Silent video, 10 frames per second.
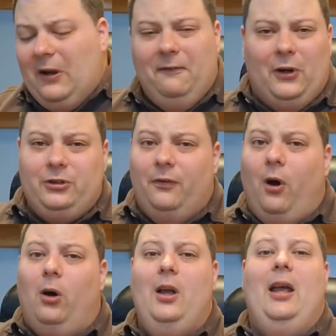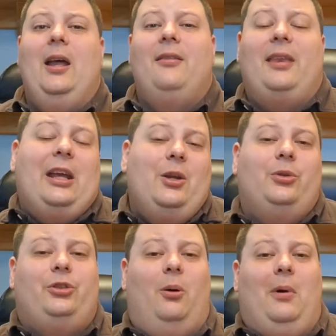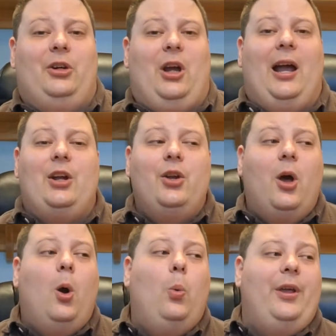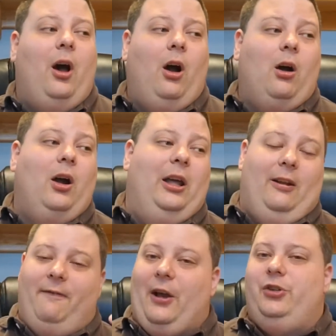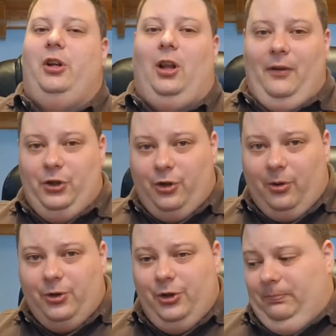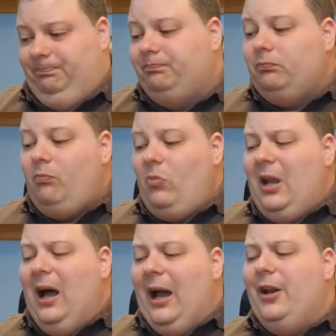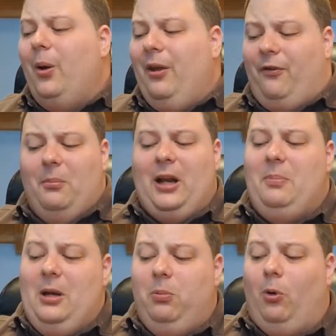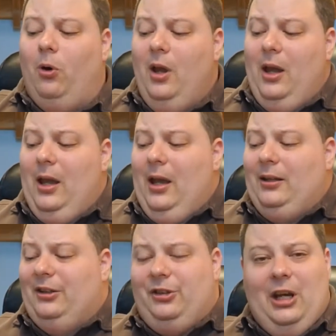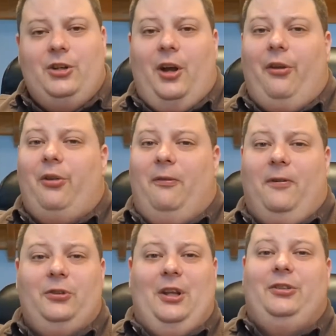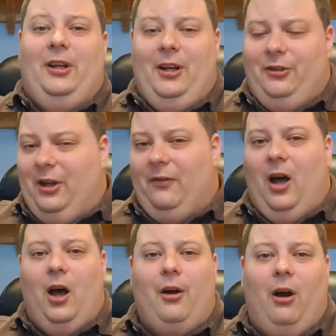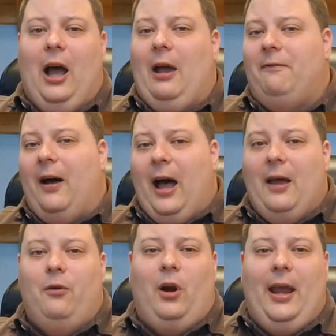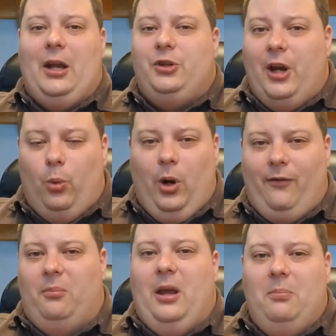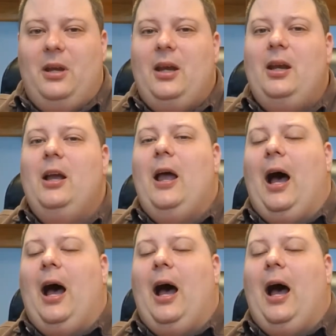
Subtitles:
First of all, thank you so much. I know we are an affectionate, loving church. I know that for many people, to see each other, the first instinct is to give a hug or a high five or a handshake or whatever it may be.